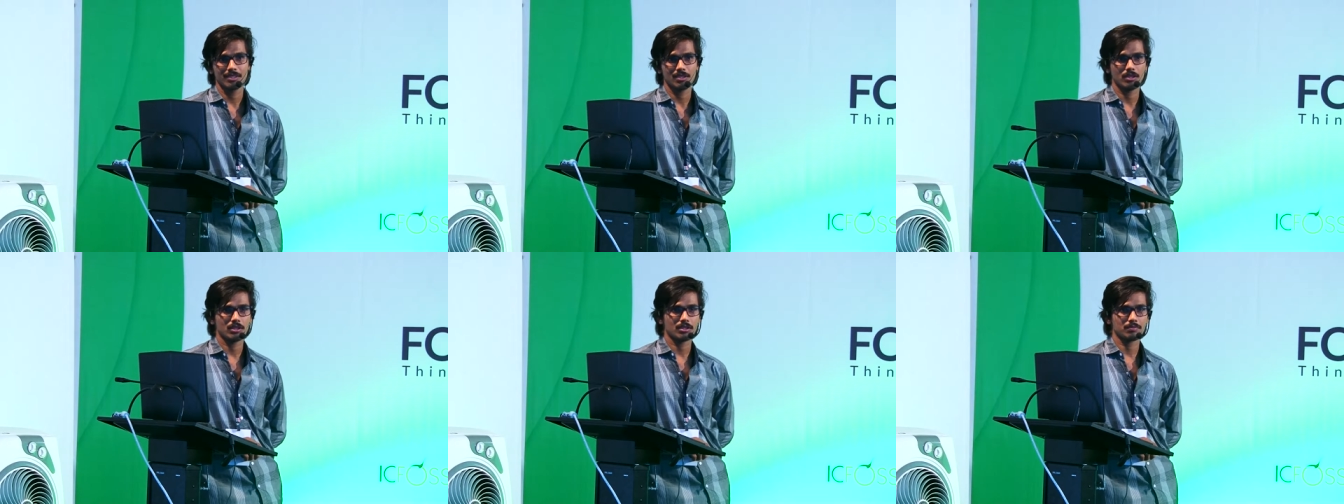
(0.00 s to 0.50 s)

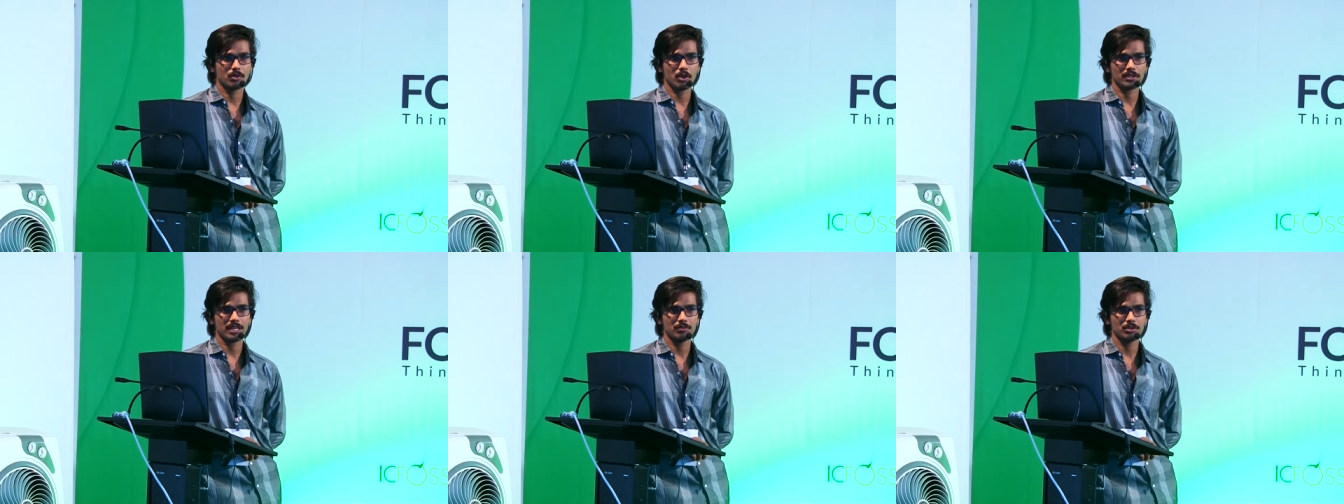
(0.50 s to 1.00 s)
or
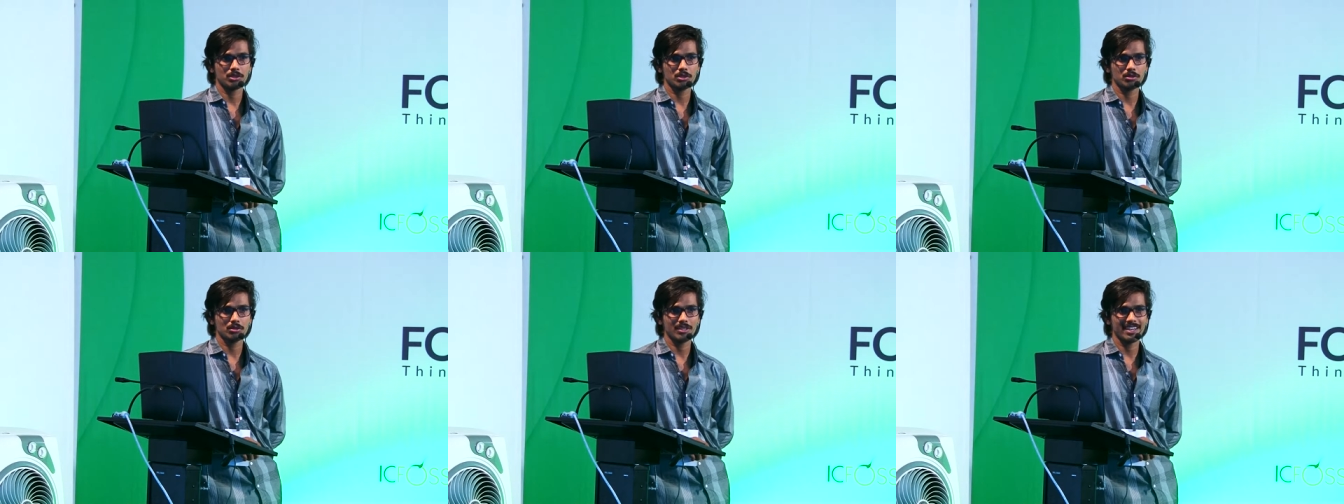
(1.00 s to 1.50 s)
programmed
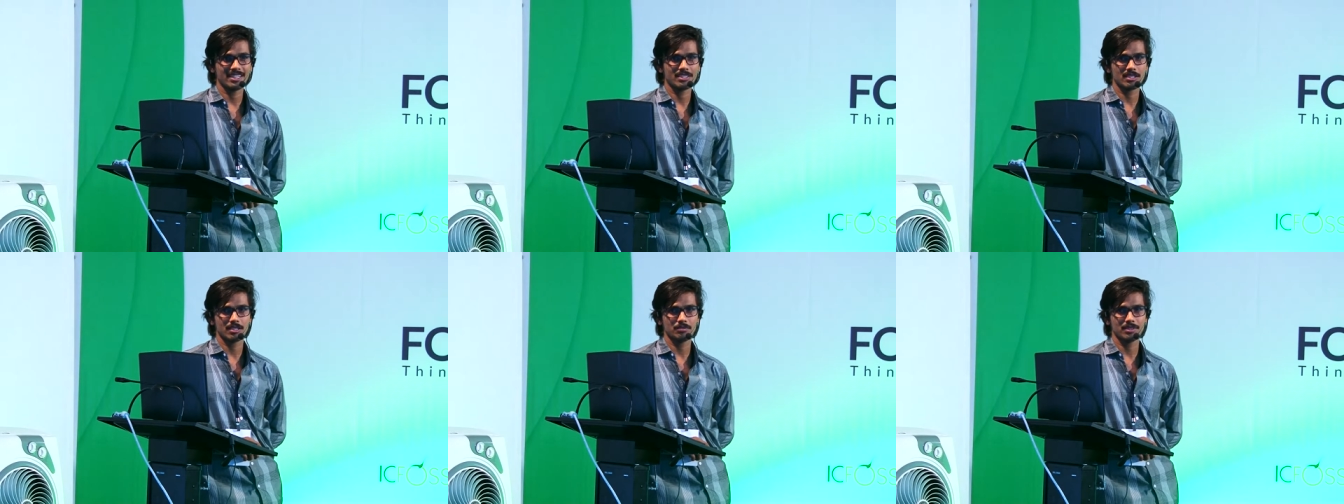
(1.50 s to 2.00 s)
to learn
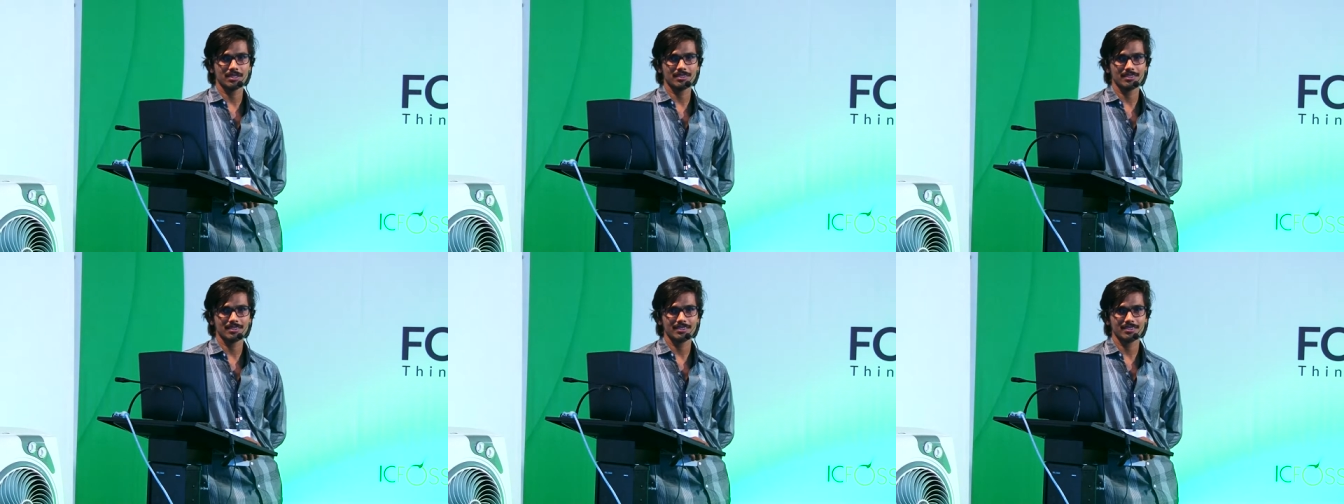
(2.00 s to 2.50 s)
something
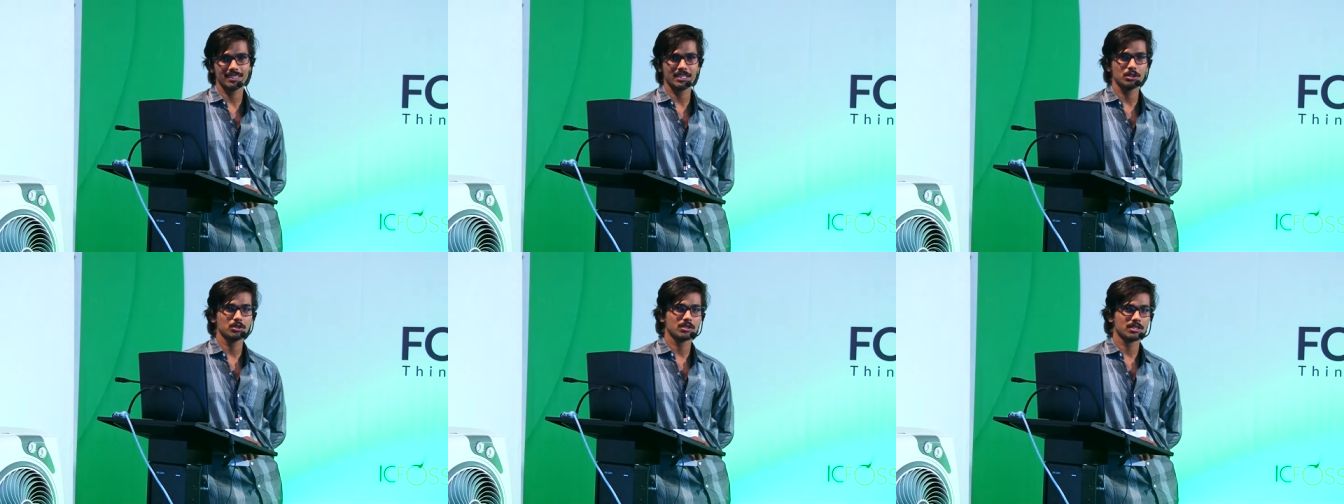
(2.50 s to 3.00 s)

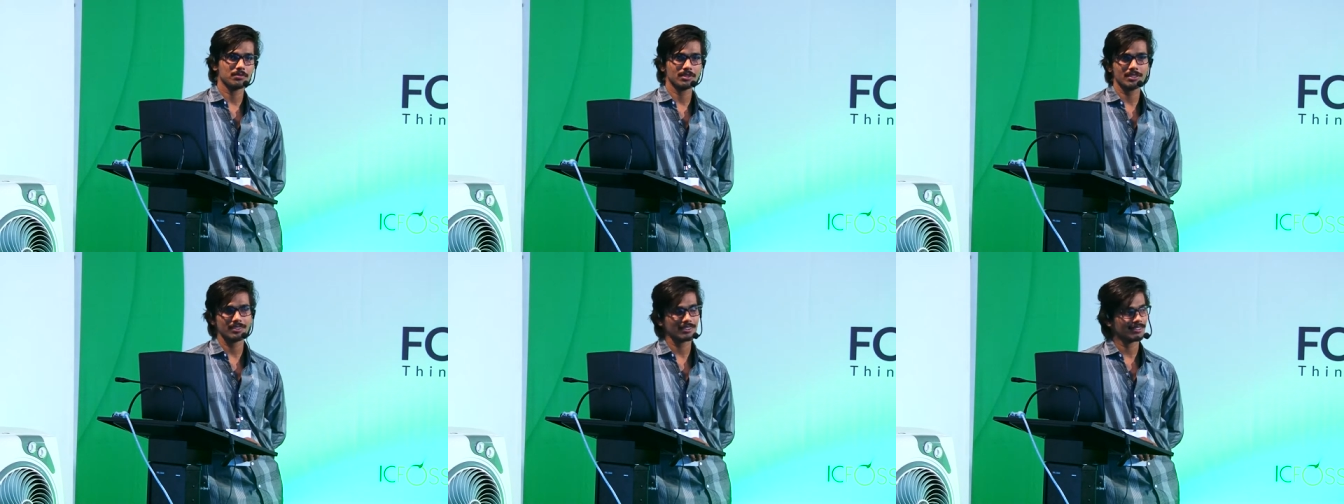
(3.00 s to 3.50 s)
and do
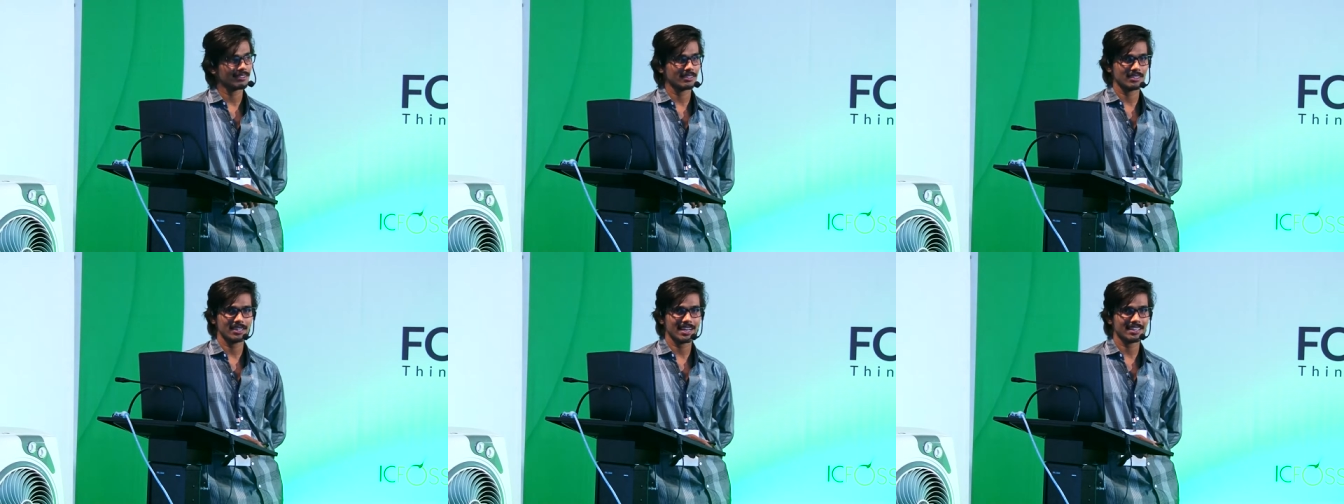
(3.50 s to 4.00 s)
something
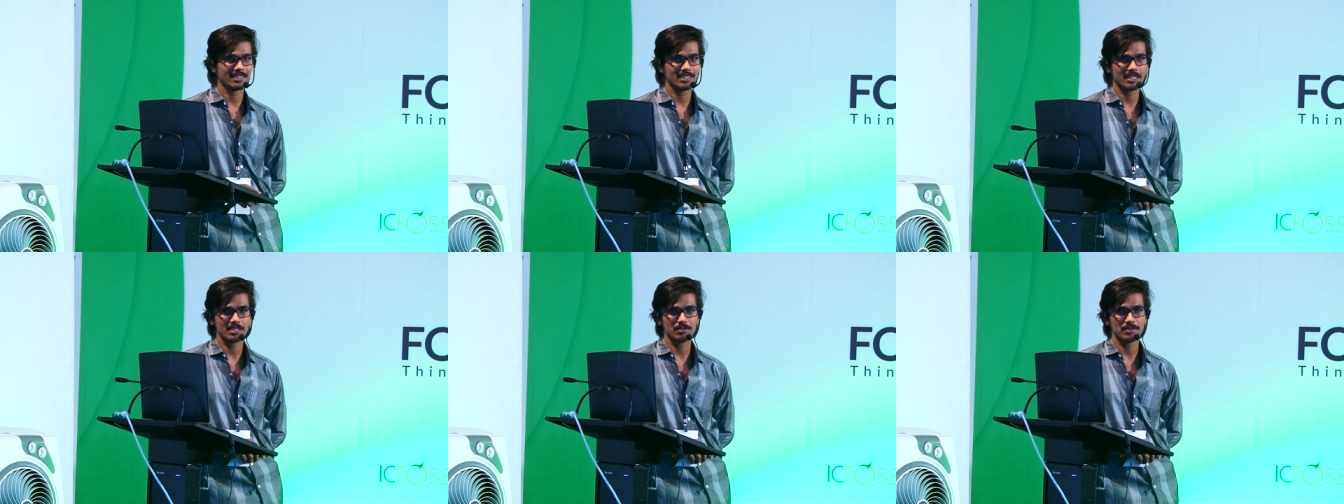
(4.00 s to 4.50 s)
uh, like in
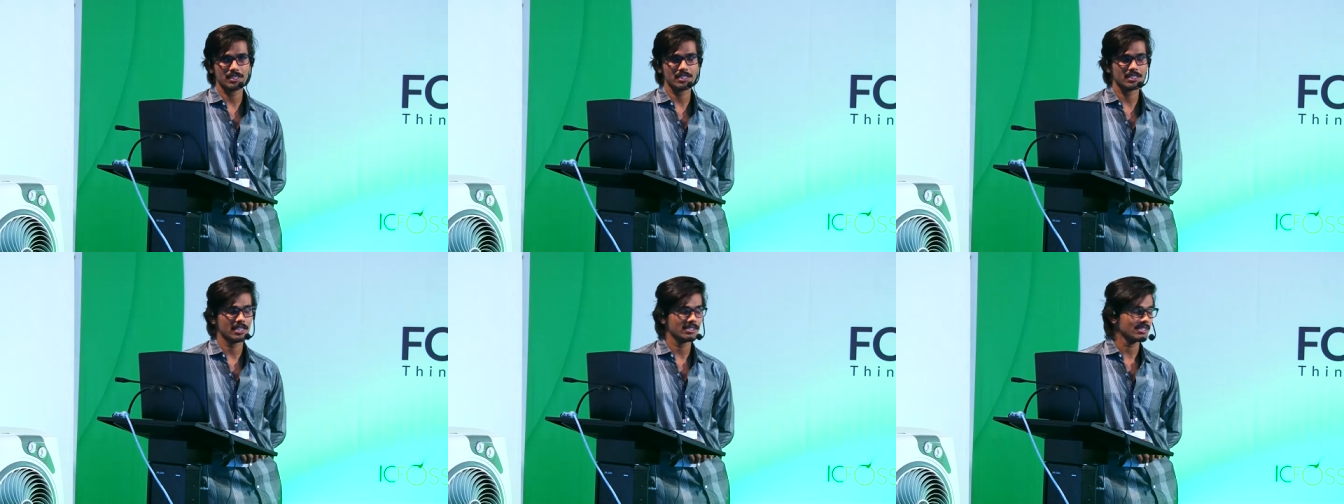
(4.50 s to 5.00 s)
artificial
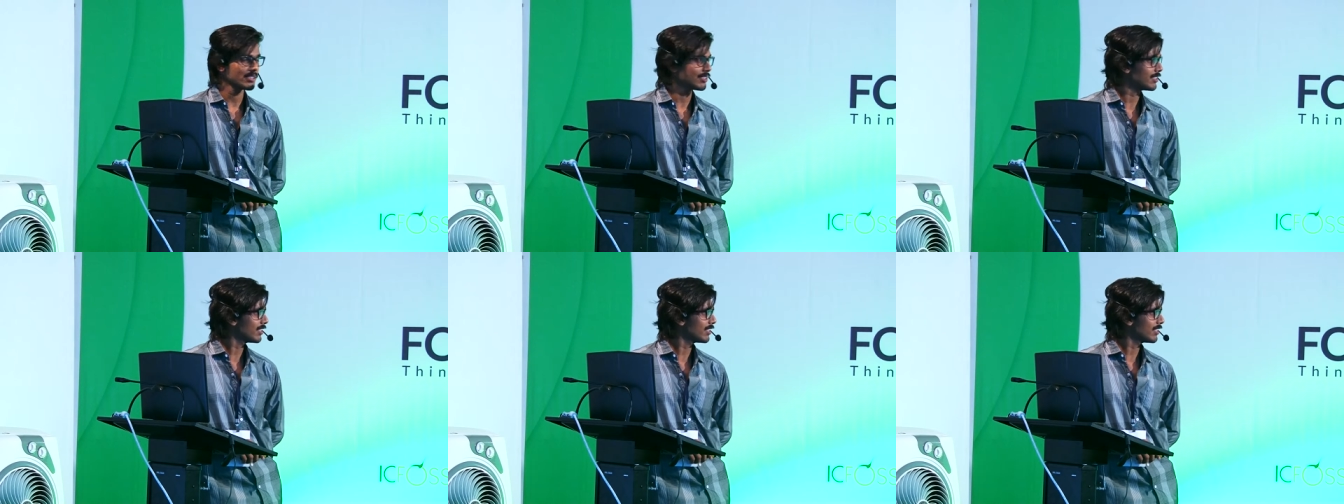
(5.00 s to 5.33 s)
intelligence.